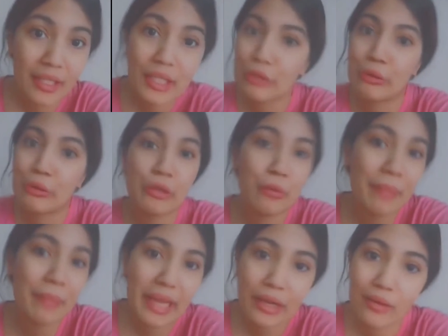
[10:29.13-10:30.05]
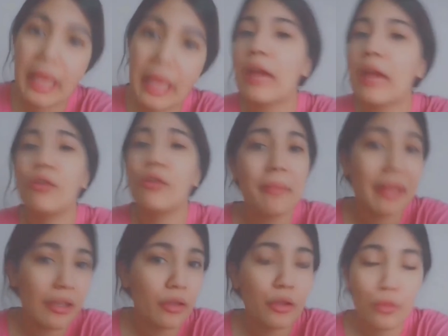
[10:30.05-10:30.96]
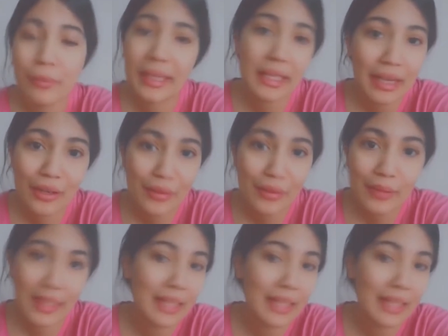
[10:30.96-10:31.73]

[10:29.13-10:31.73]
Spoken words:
So you may agree or you may not agree,